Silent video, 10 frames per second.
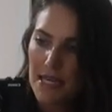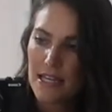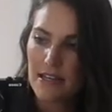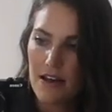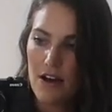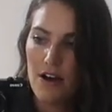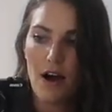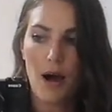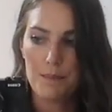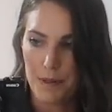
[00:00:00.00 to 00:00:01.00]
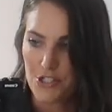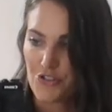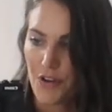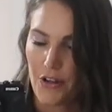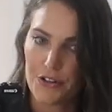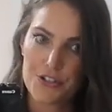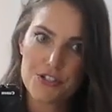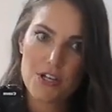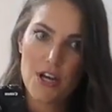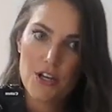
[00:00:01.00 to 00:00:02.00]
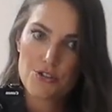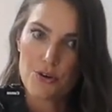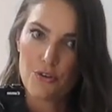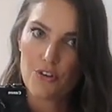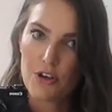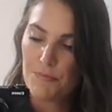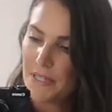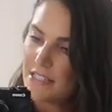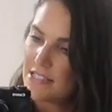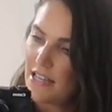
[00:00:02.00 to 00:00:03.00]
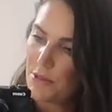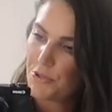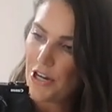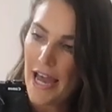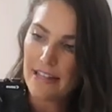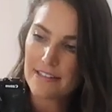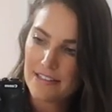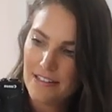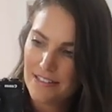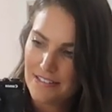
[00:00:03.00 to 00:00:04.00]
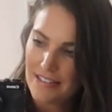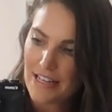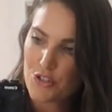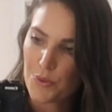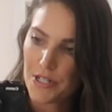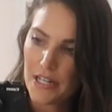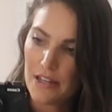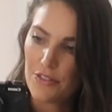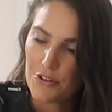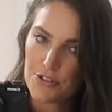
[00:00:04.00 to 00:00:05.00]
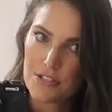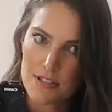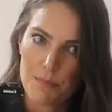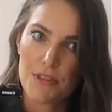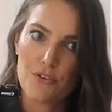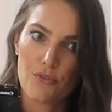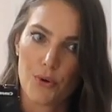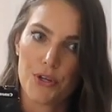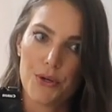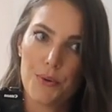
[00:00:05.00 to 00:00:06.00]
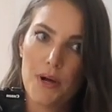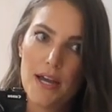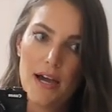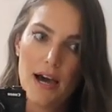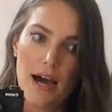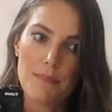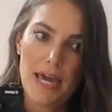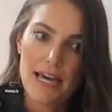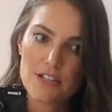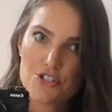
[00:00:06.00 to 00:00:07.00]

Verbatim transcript: in a bunch of colors. So if pink is not up your alley, not to worry, there's something for you. Um, it has